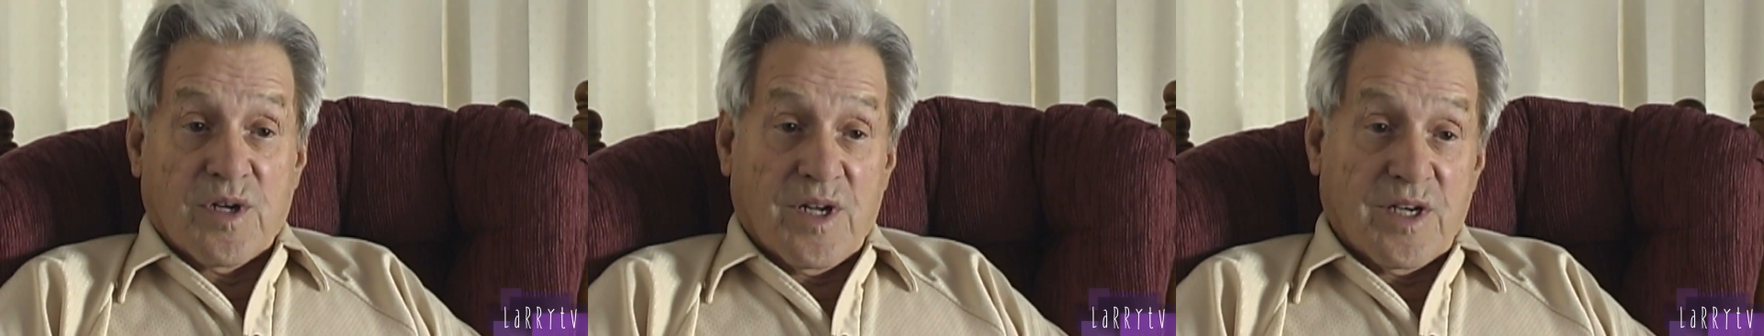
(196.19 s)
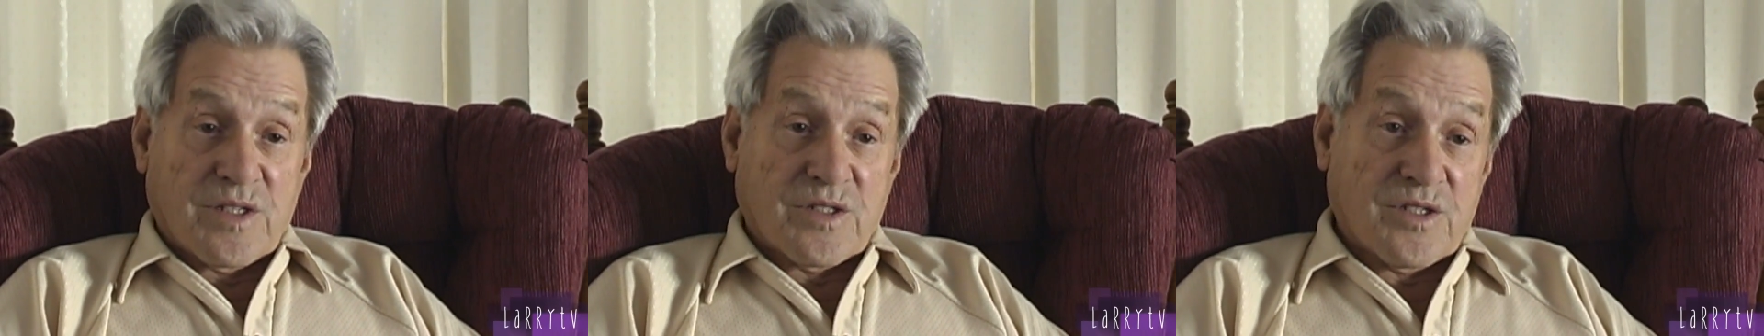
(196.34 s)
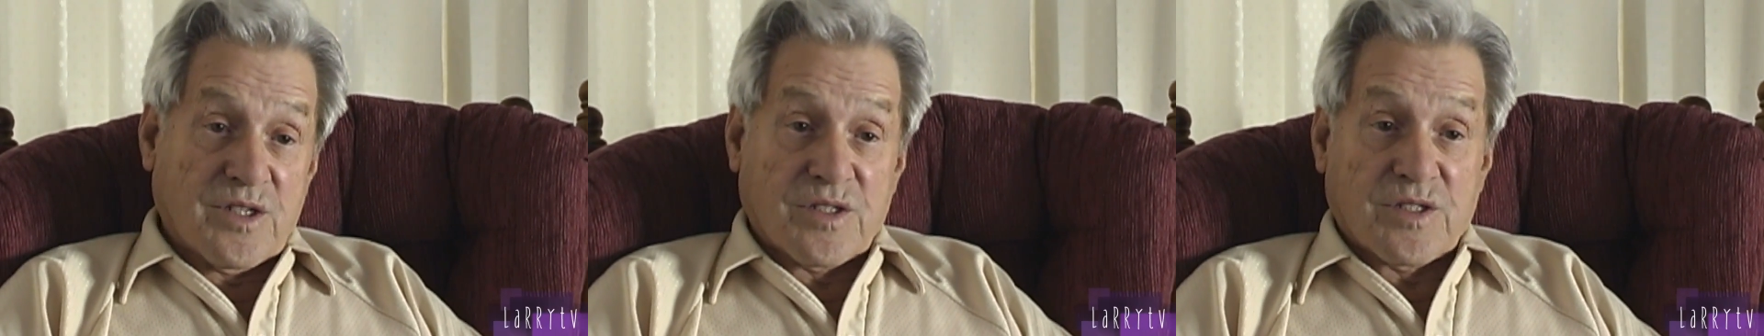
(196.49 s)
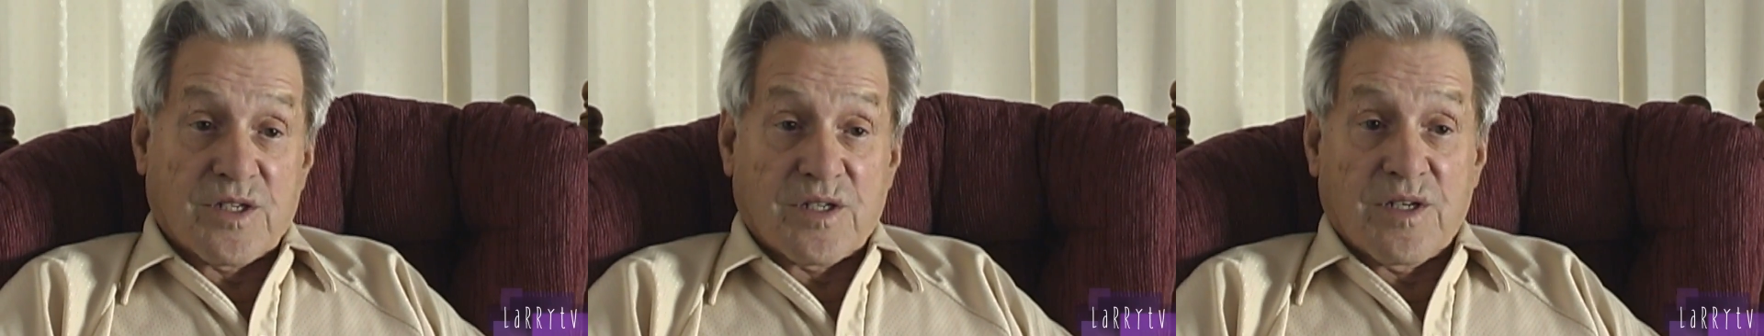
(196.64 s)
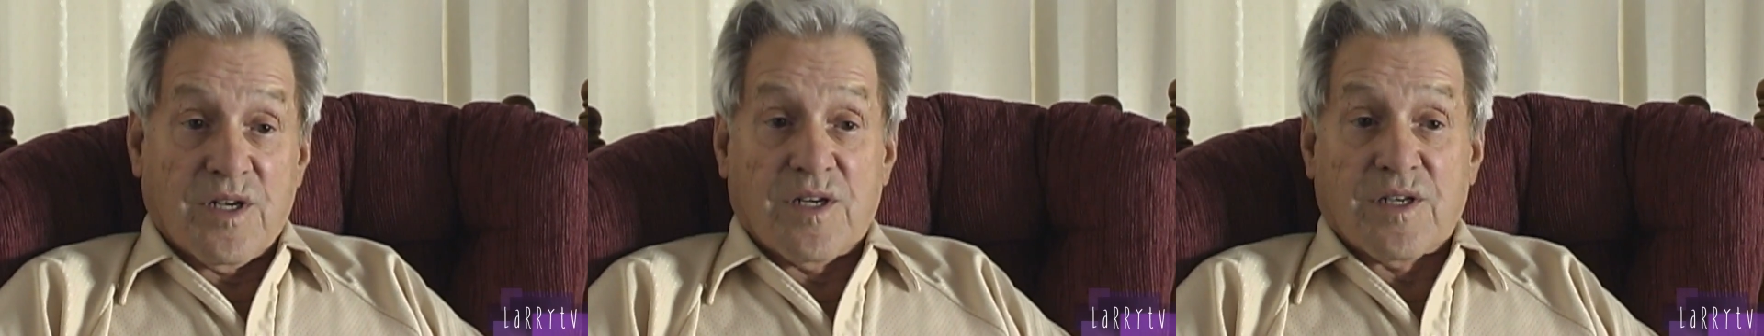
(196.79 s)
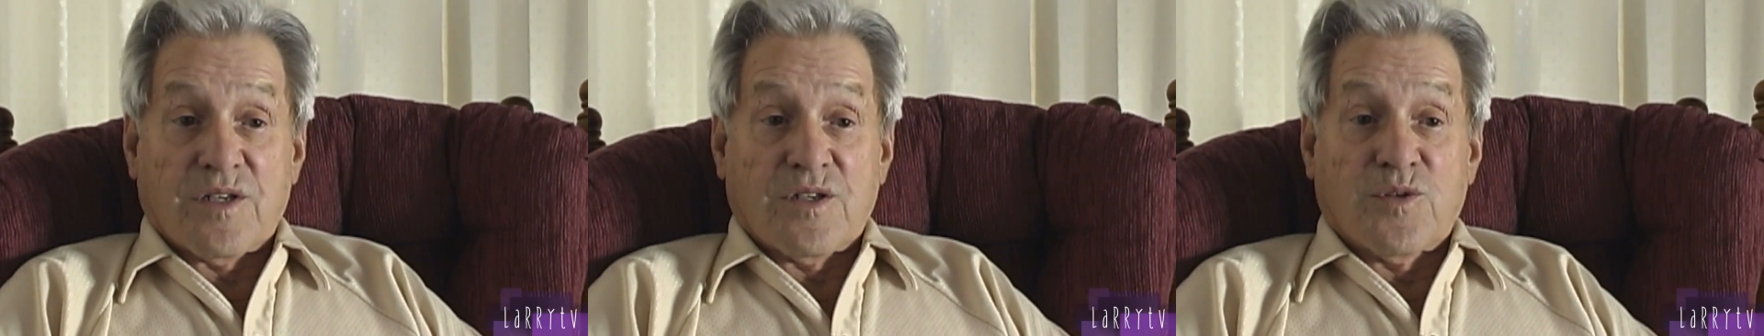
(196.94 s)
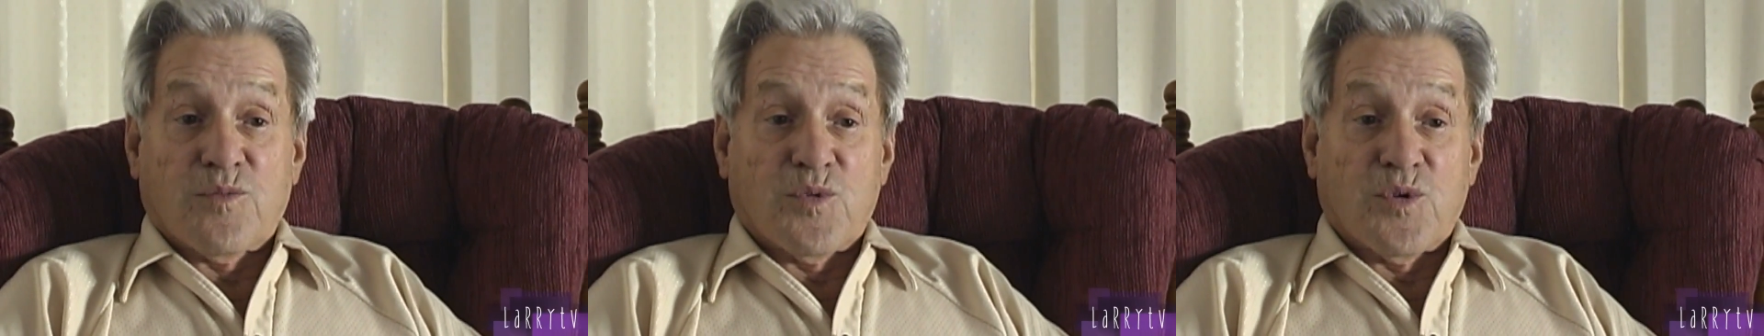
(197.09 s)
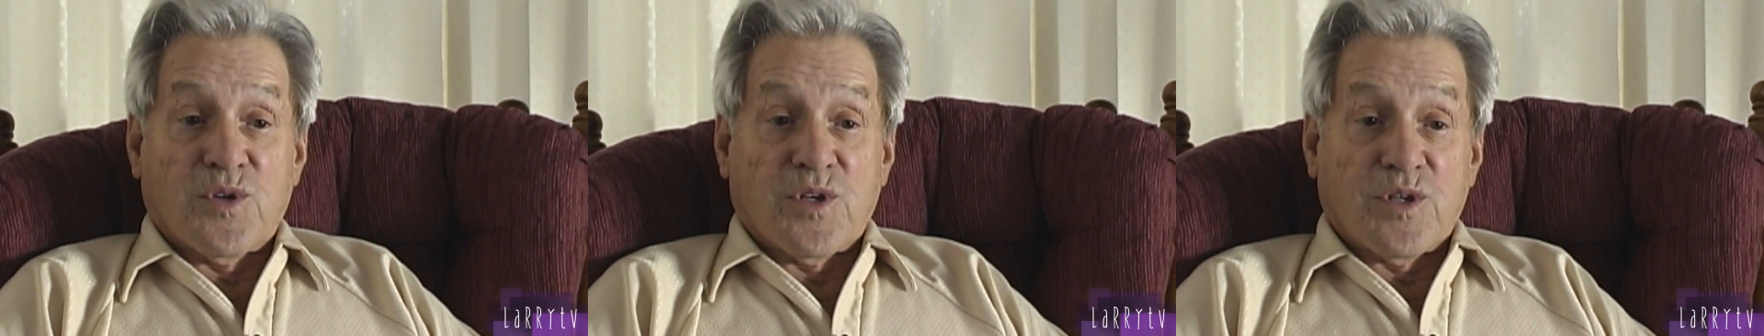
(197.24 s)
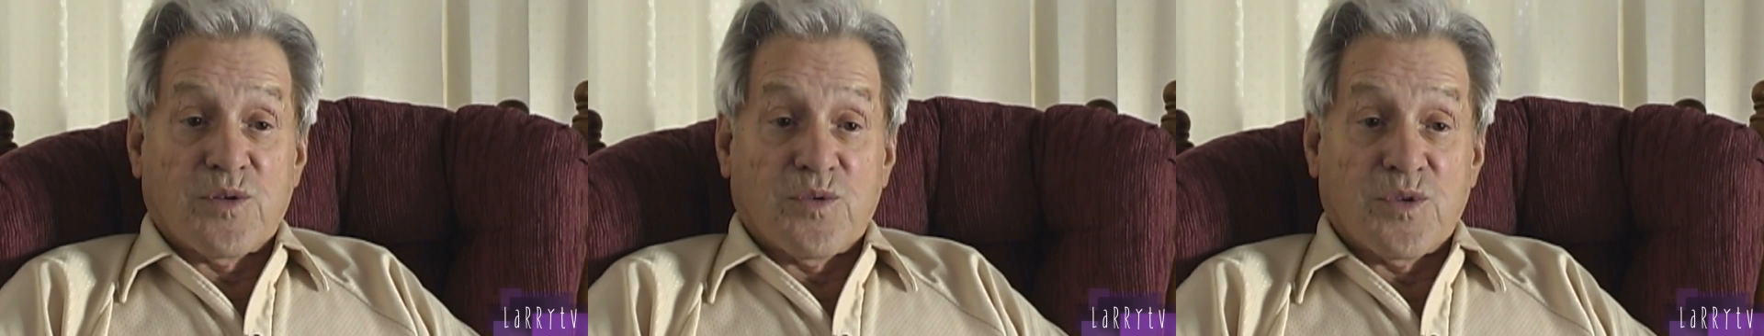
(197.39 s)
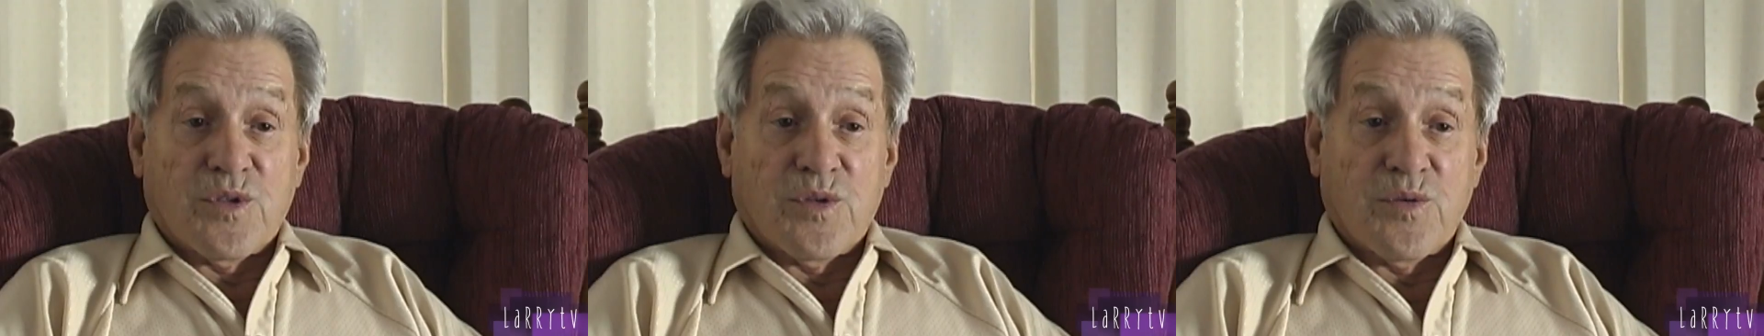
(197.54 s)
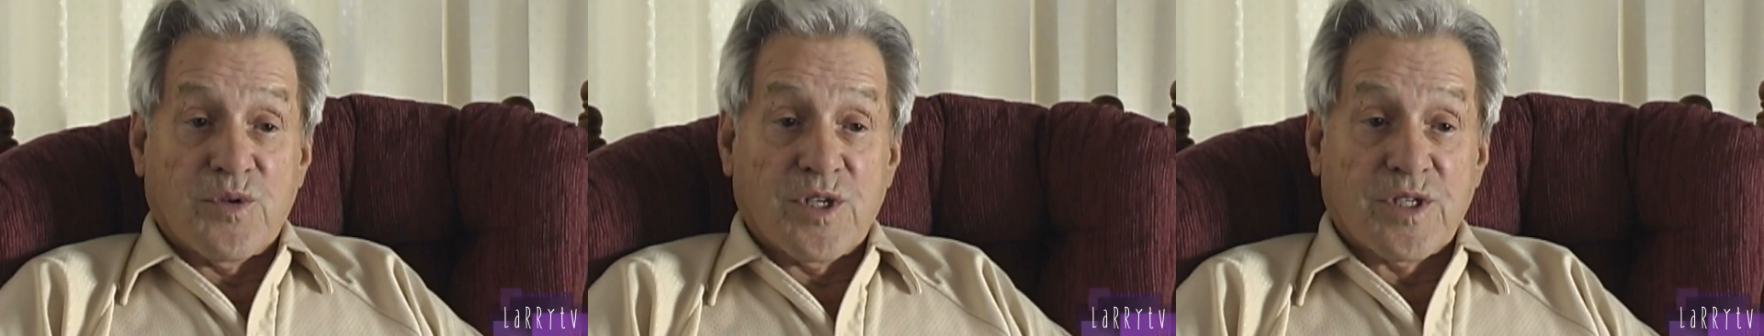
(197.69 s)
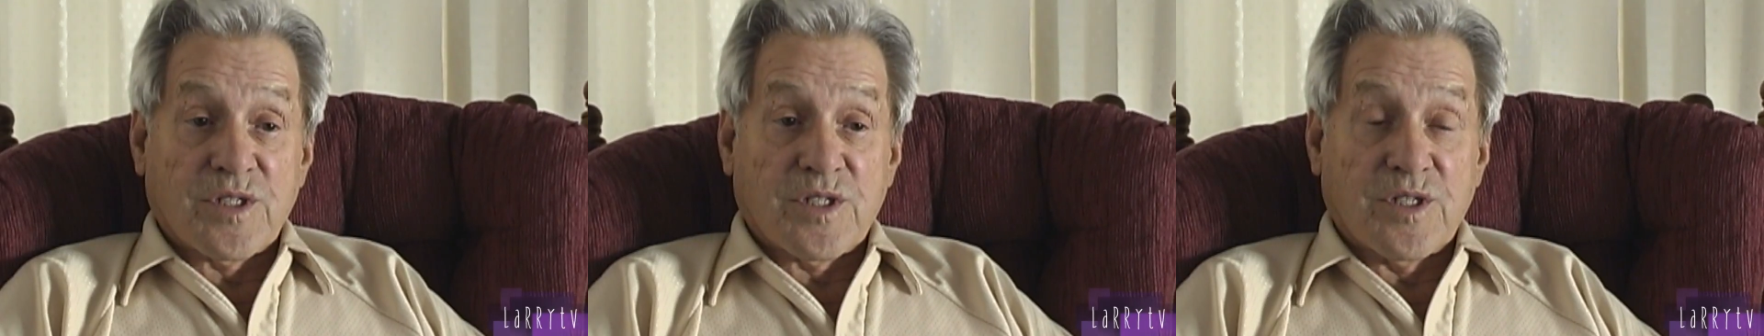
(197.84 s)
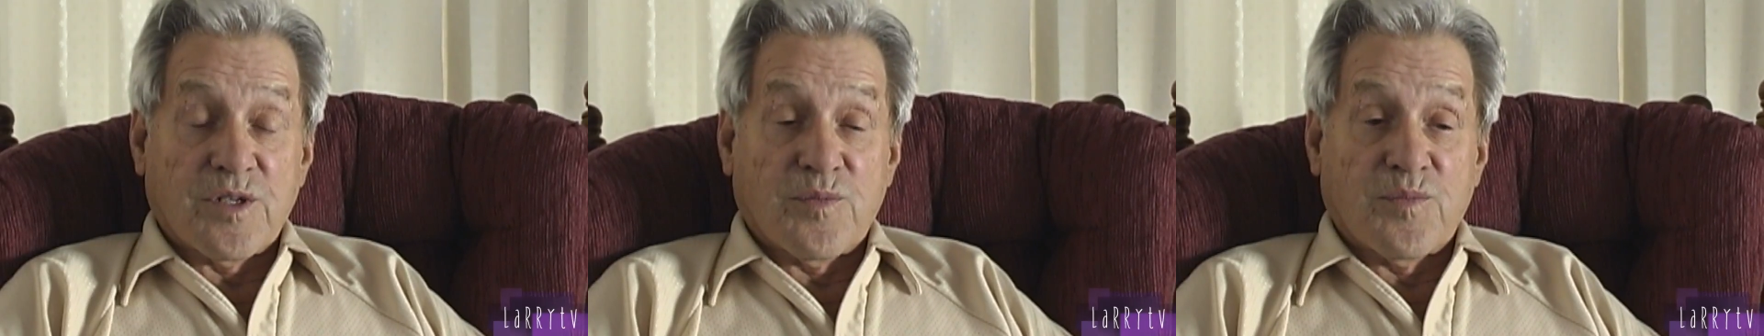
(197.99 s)
like six o'clock in the morning when the
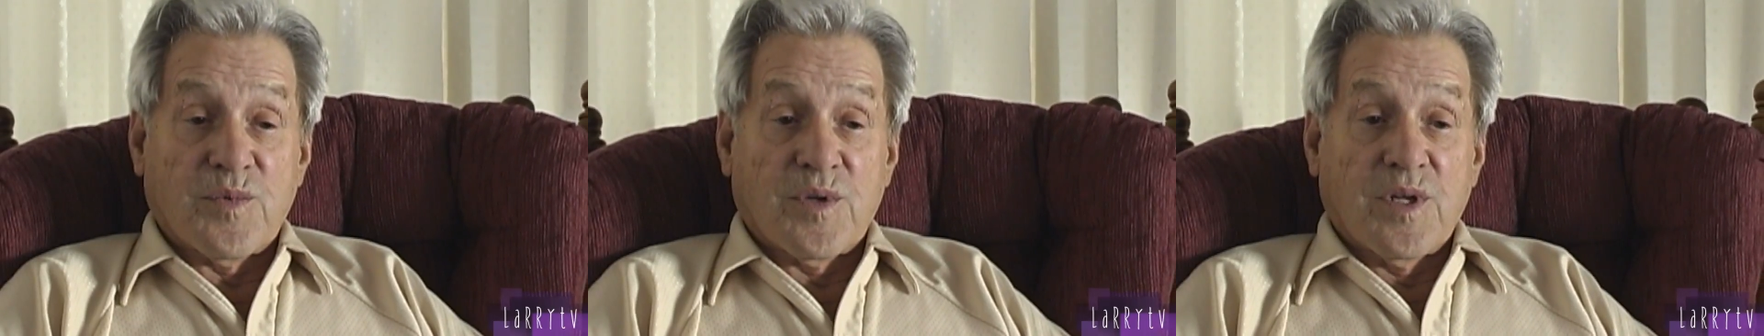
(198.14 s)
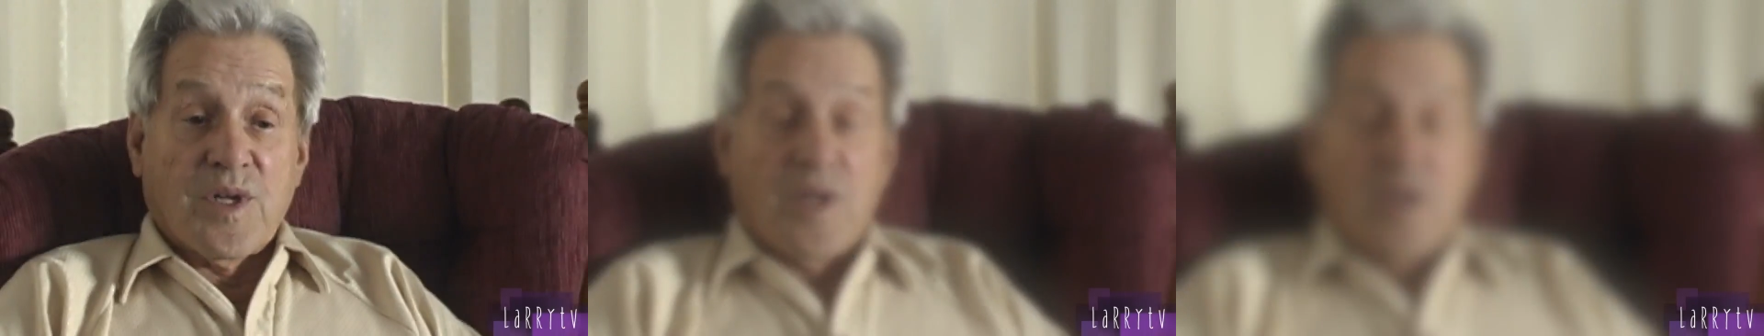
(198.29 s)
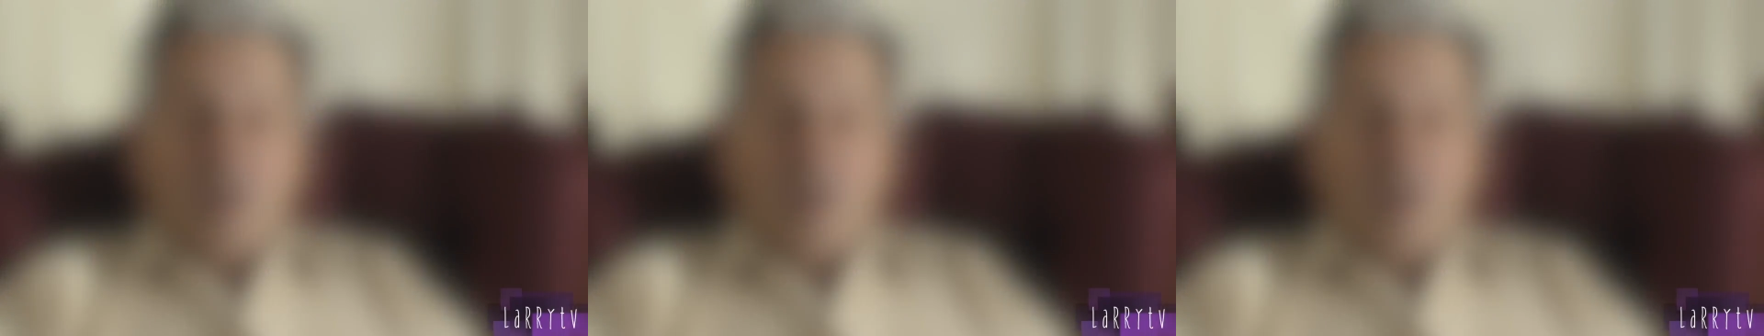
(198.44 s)
rest of them.